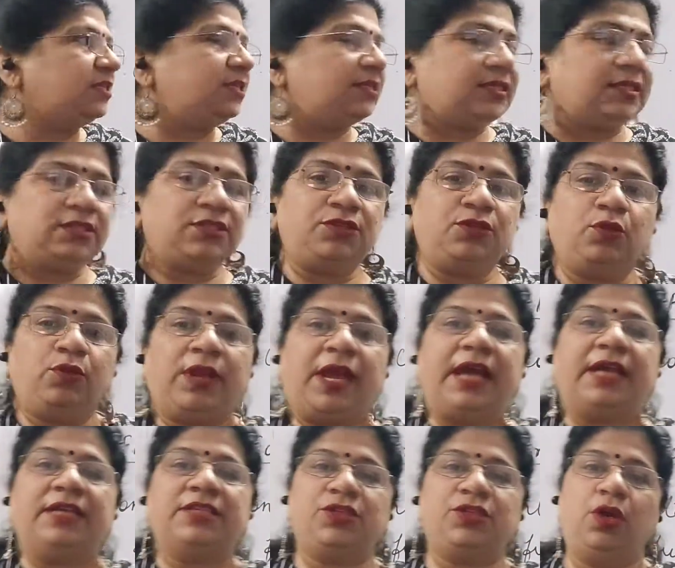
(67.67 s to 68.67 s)
This is known
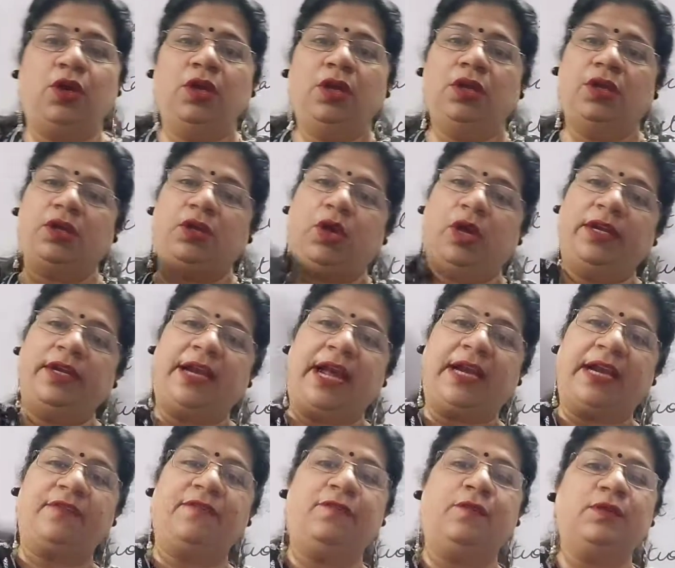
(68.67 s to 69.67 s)
as your
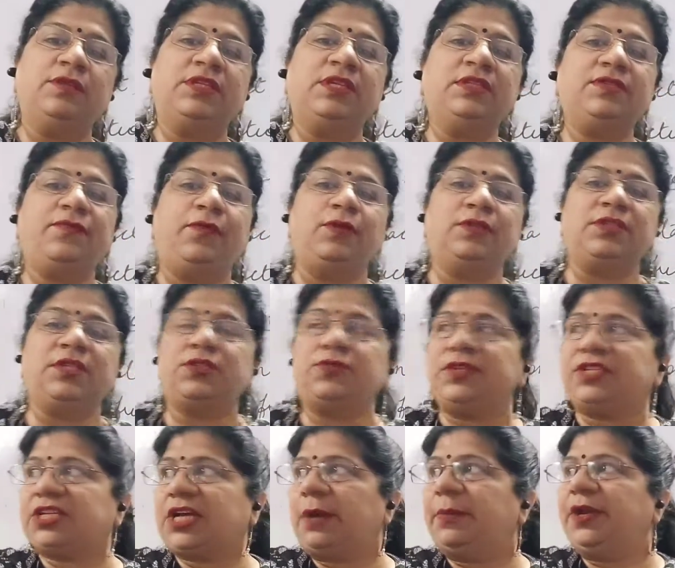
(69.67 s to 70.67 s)
contact forces, forces
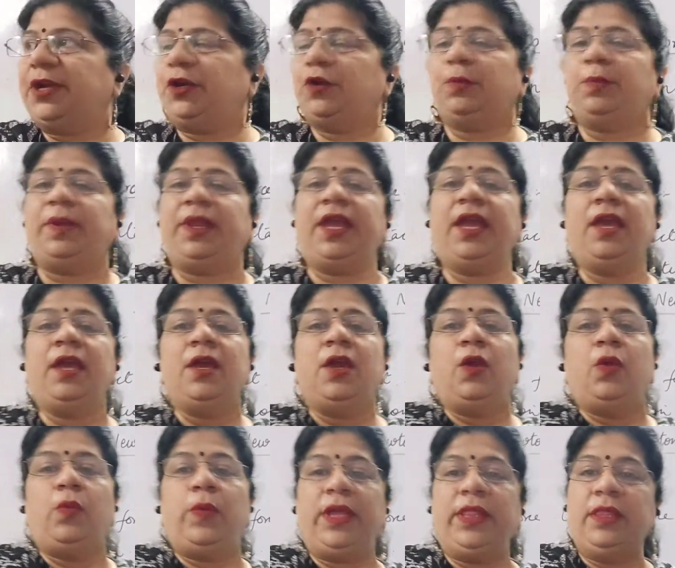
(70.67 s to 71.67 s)
which come into play
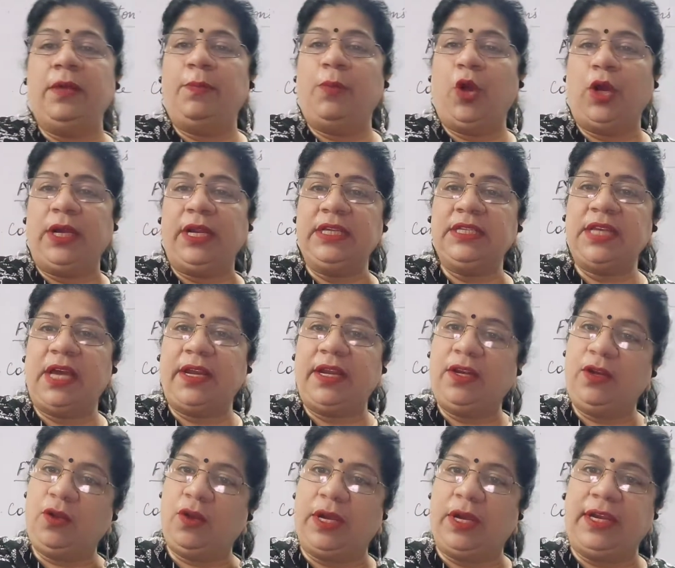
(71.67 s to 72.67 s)
when the bodies are
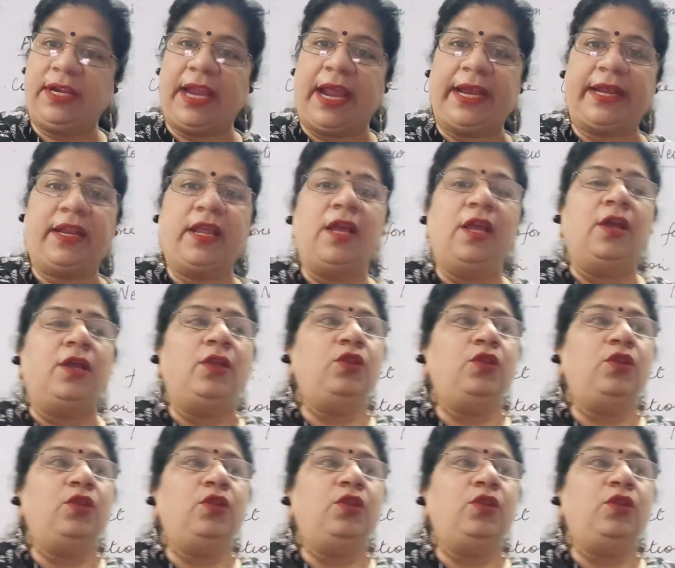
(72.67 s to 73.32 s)
in contact.